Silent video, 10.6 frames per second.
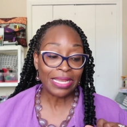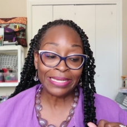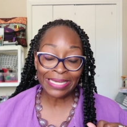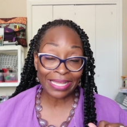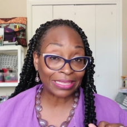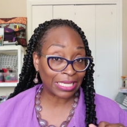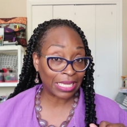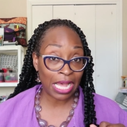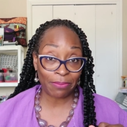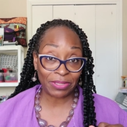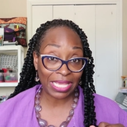Nothing
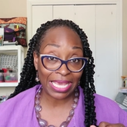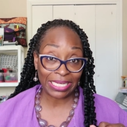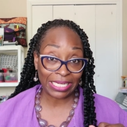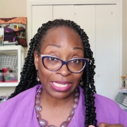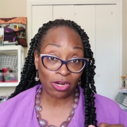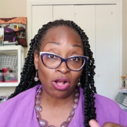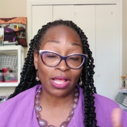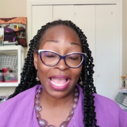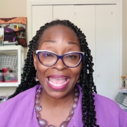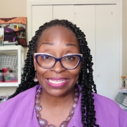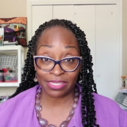complicated at all.
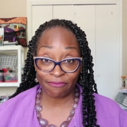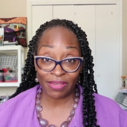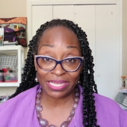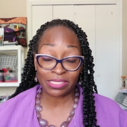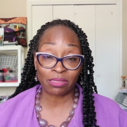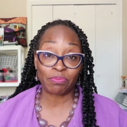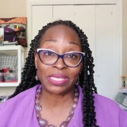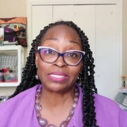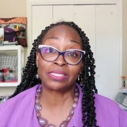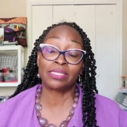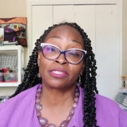It has the facing
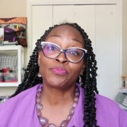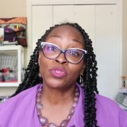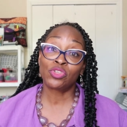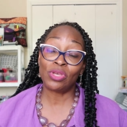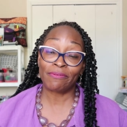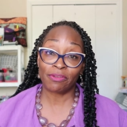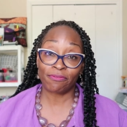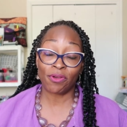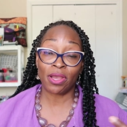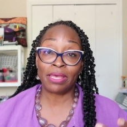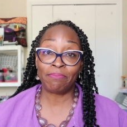pieces. You have the
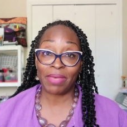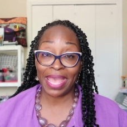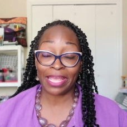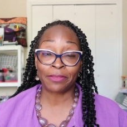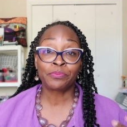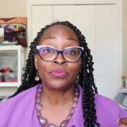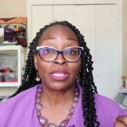front and back